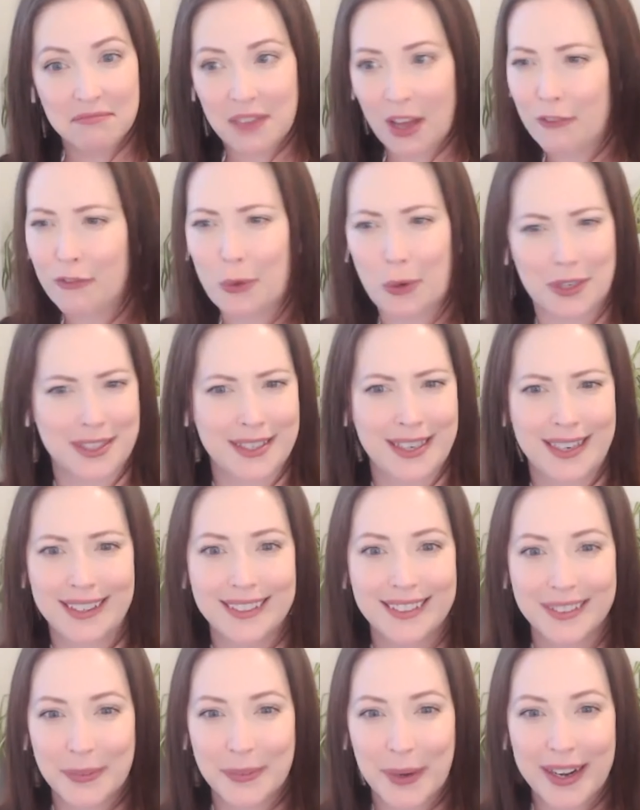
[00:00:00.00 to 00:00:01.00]
Of course not,
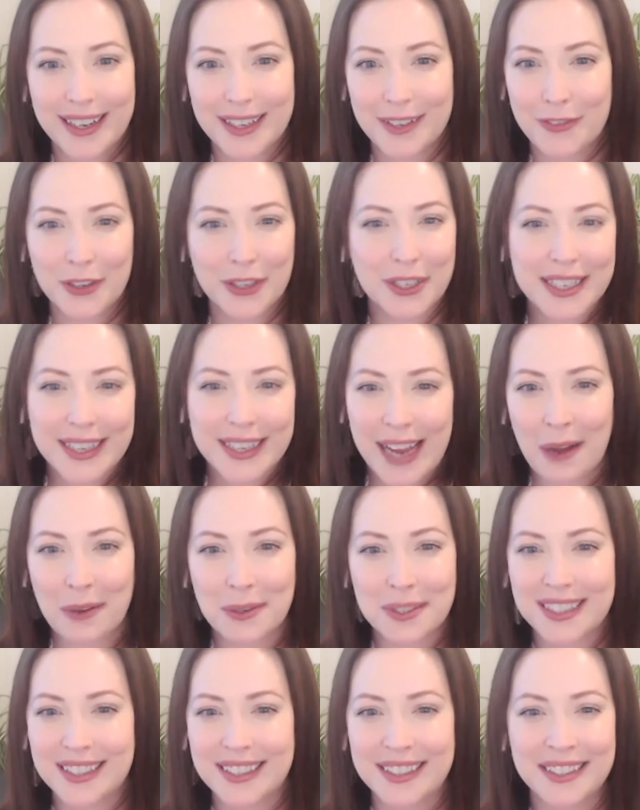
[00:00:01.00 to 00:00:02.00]
right? If you're an
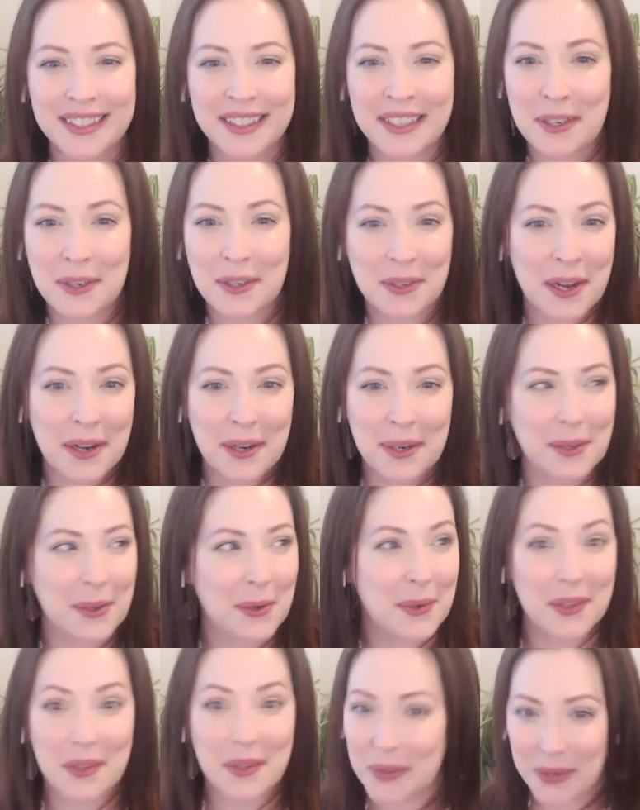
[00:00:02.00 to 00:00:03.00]
accountant, like you're not going to
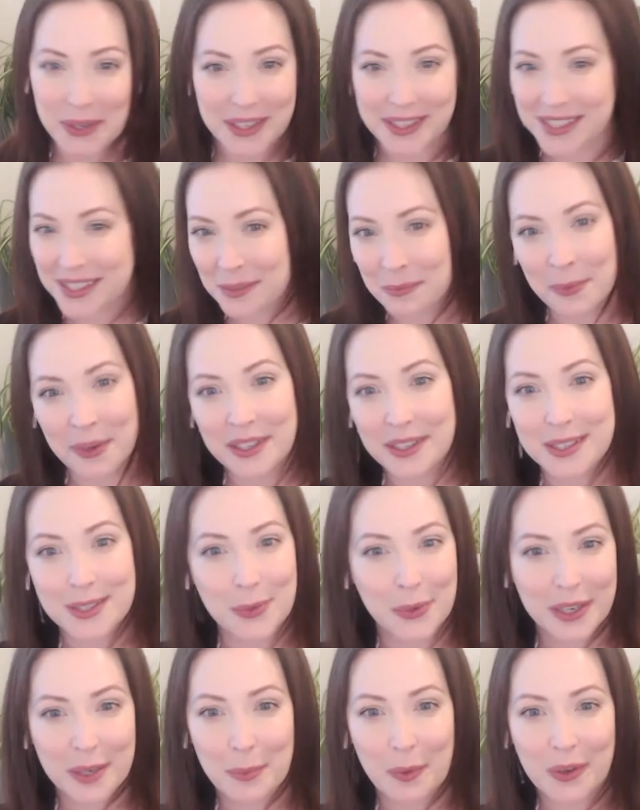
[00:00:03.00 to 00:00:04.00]
go and look at
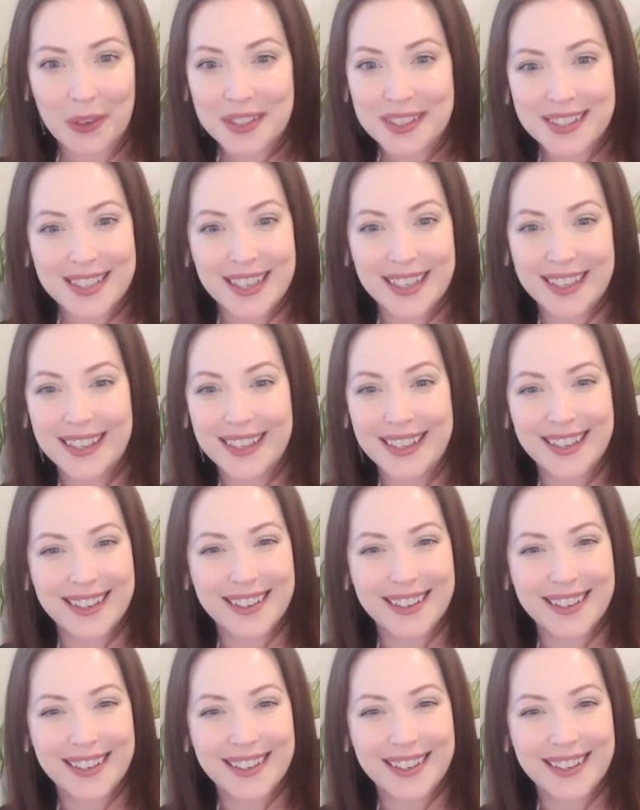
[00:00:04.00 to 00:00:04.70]
somebody's QuickBooks,